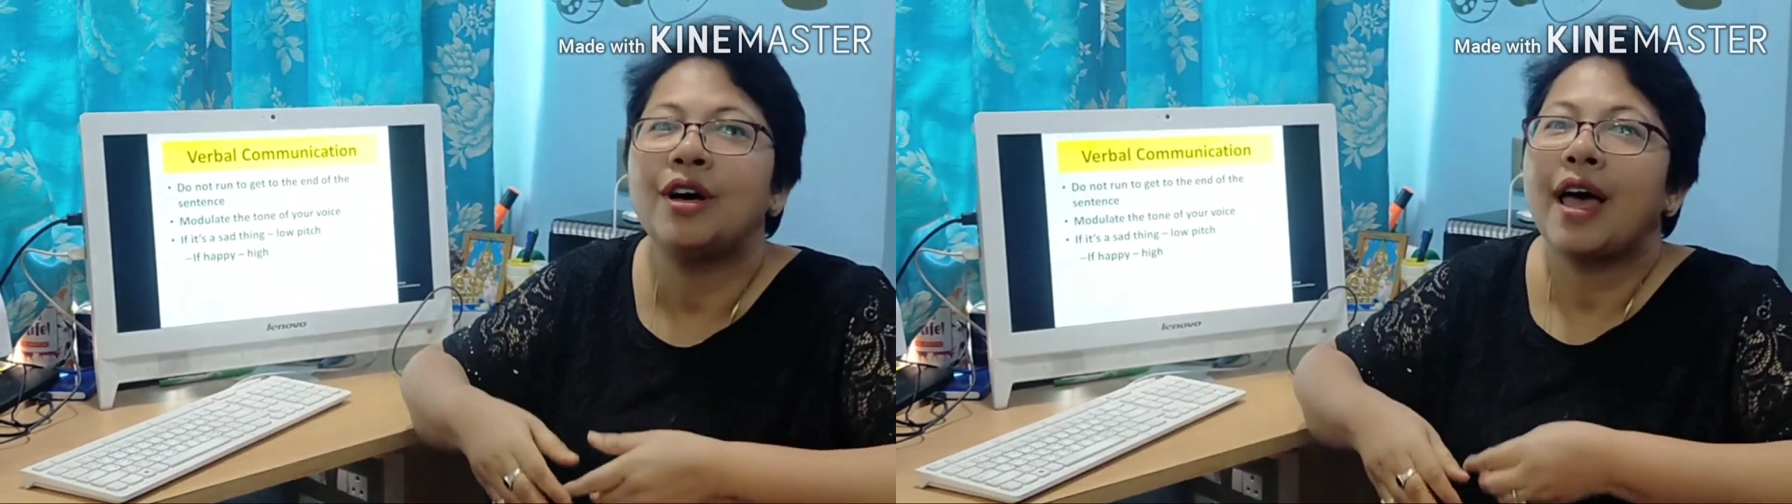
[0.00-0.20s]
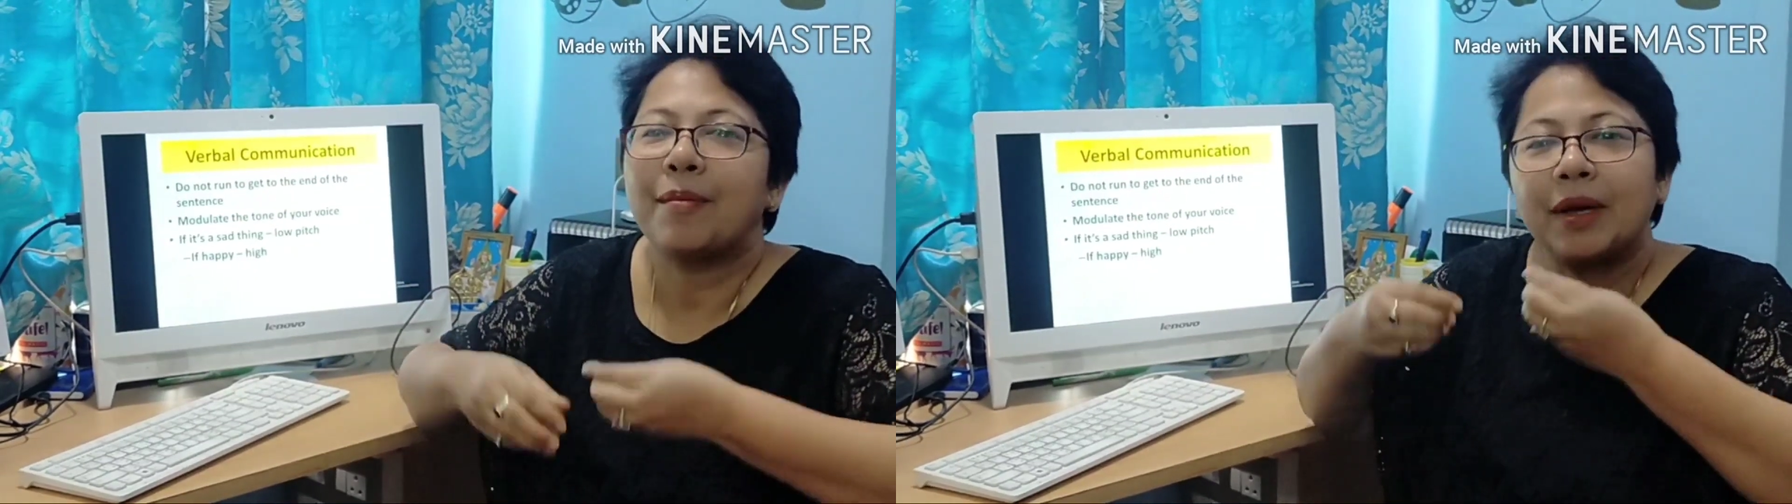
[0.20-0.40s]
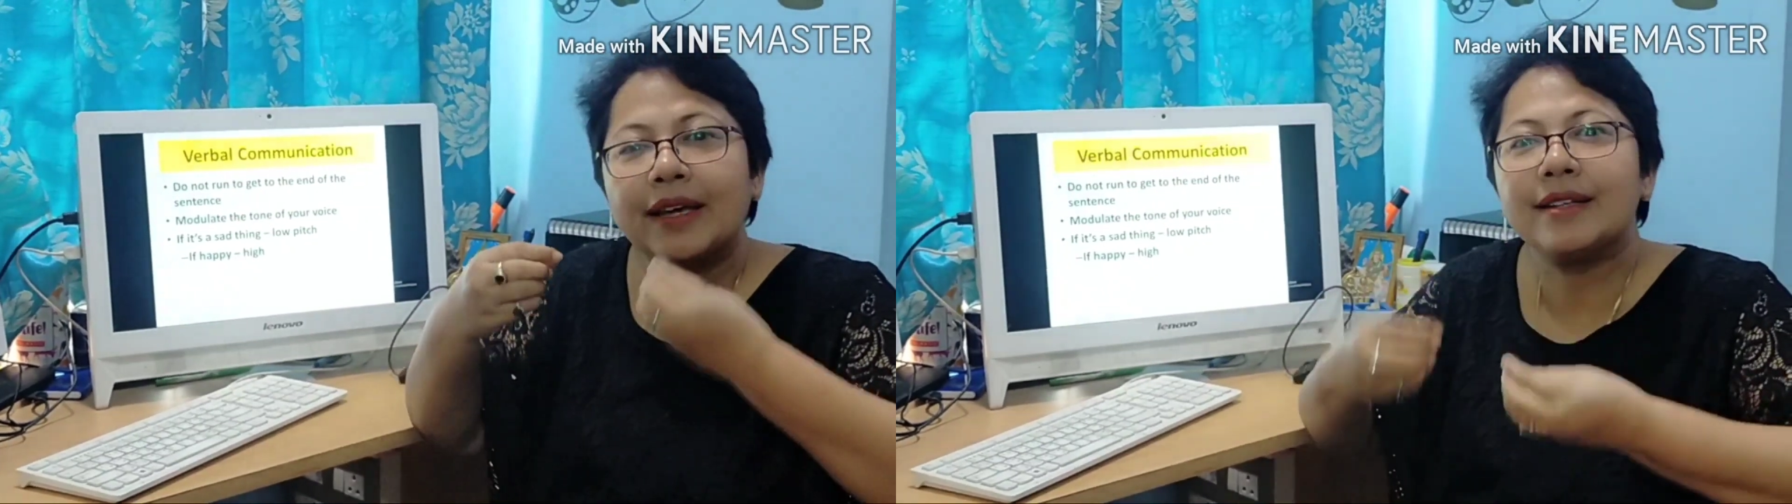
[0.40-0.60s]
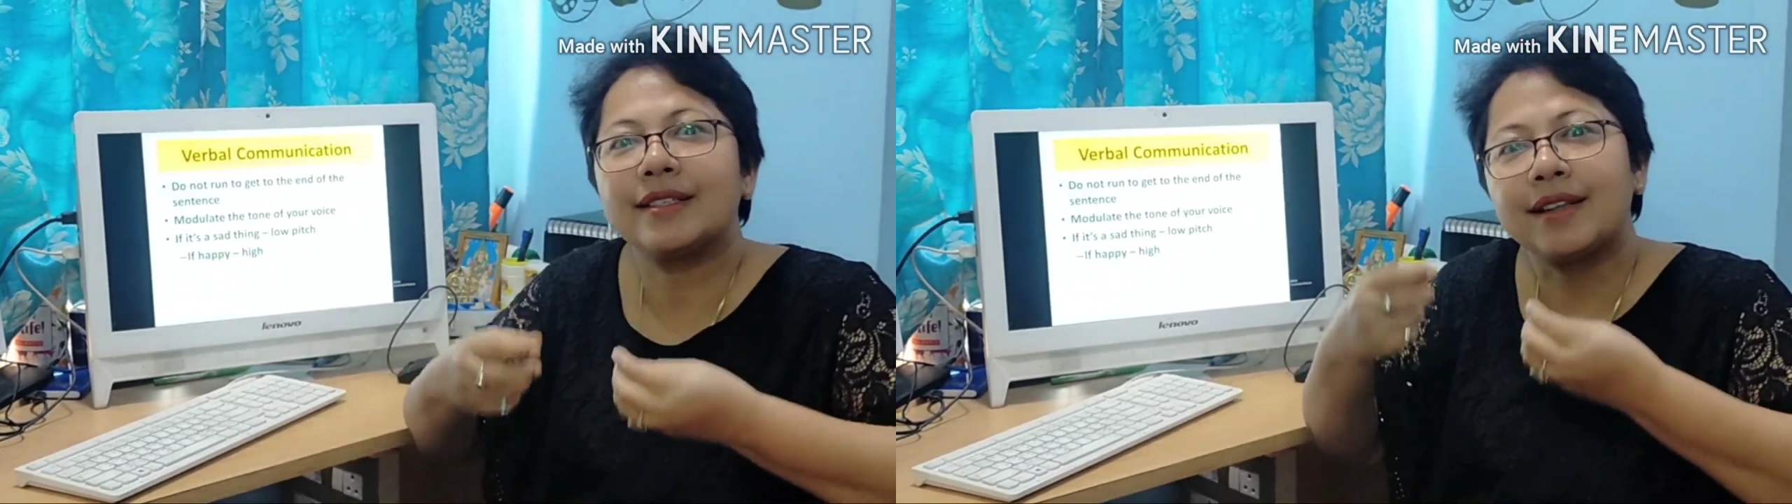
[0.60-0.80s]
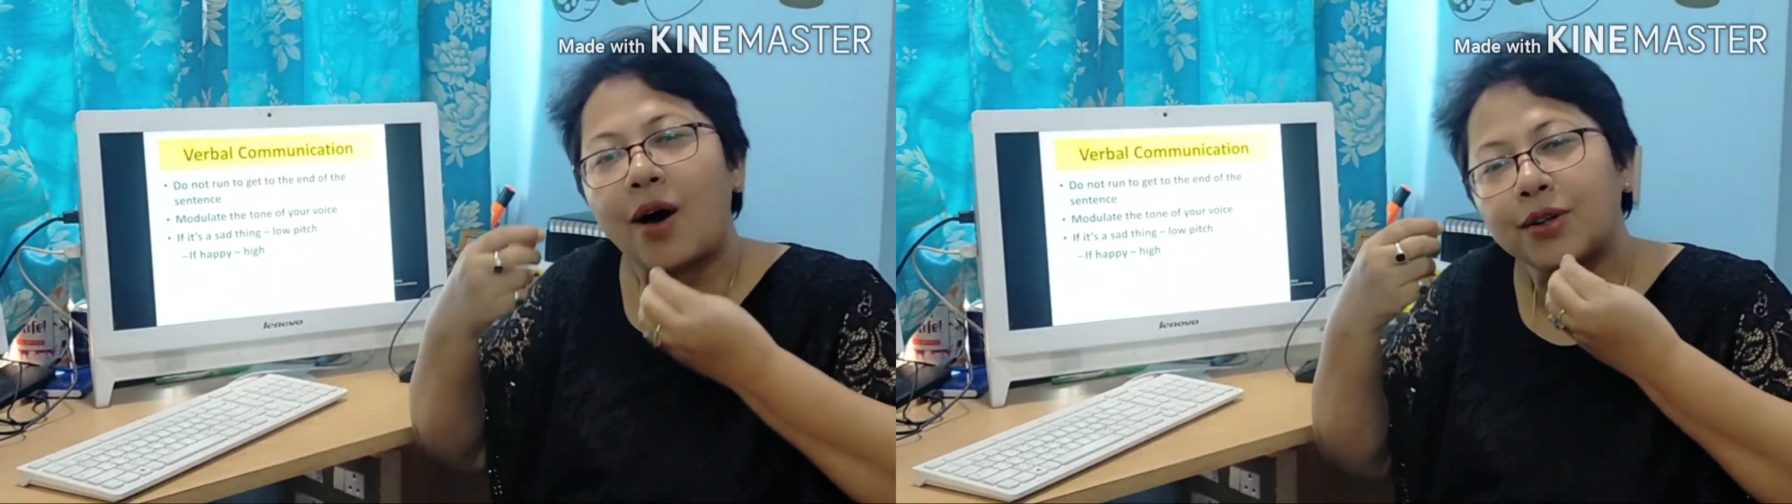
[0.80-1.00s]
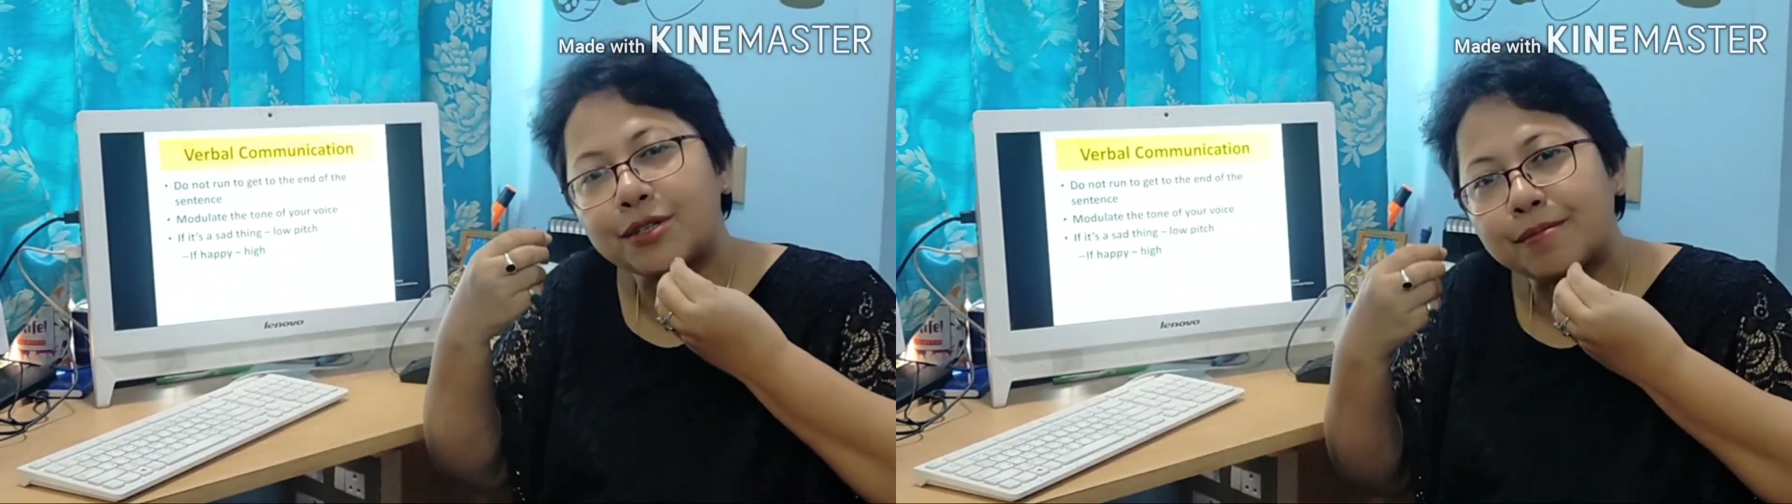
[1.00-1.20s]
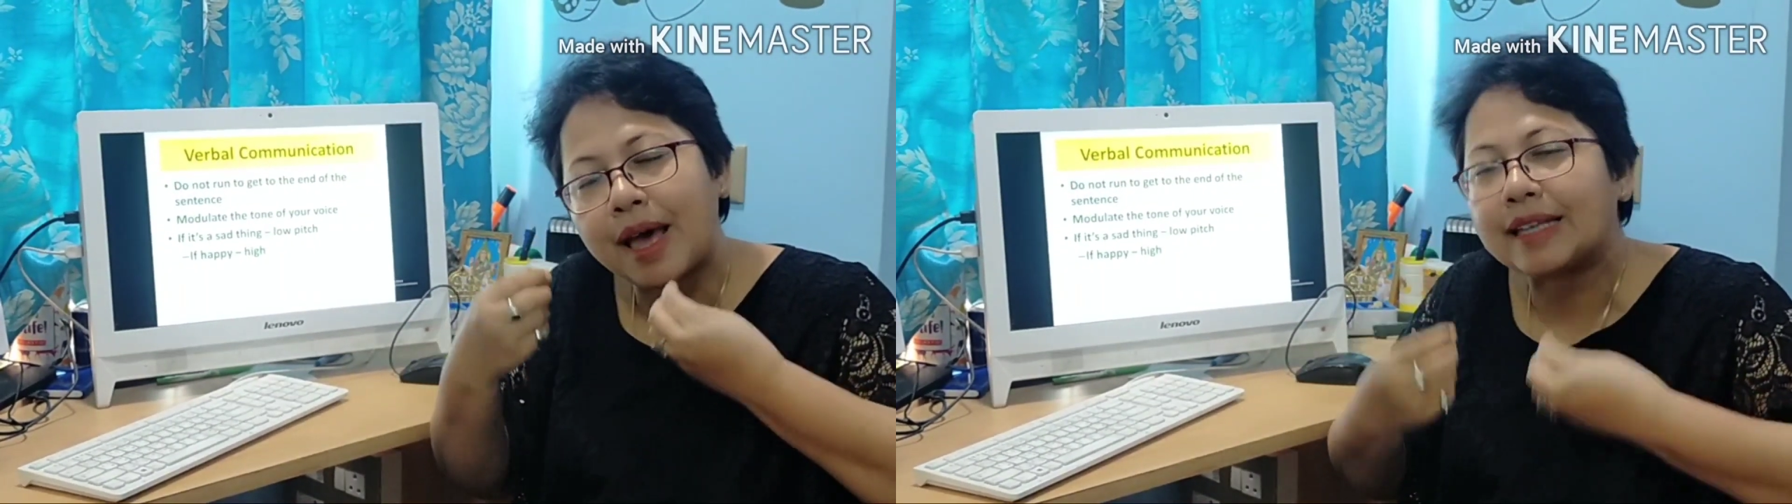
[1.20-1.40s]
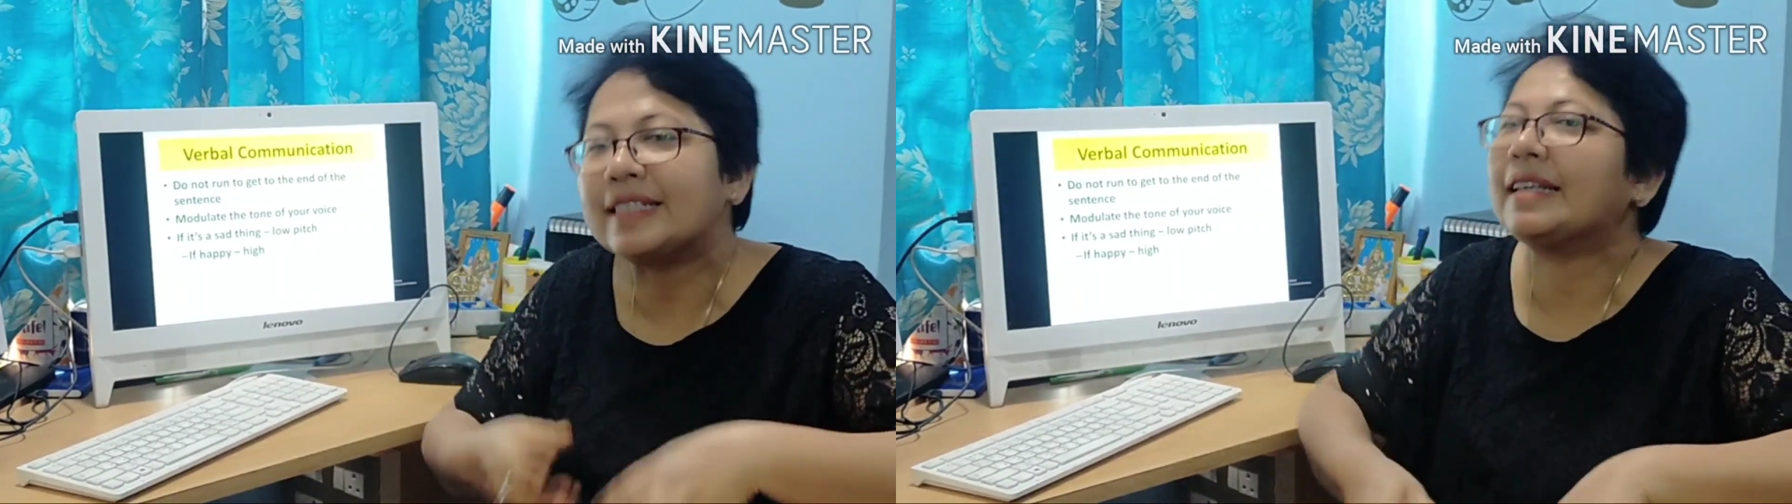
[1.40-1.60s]
because it
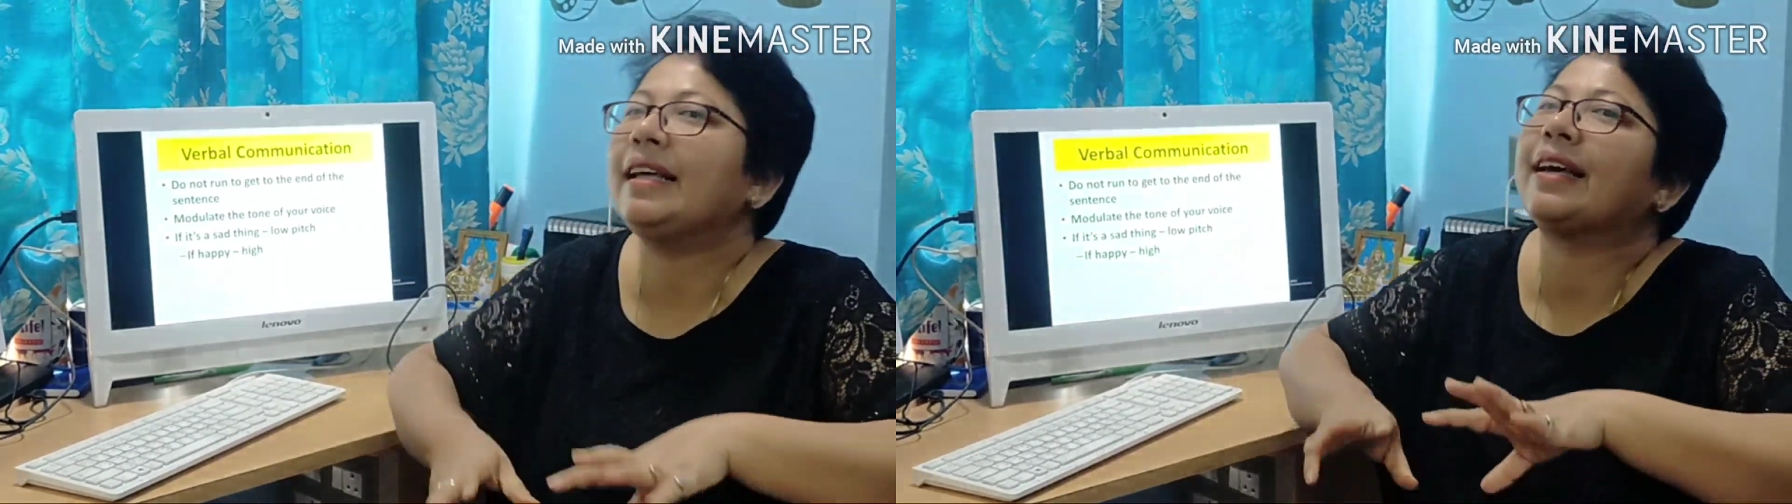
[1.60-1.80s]
automatically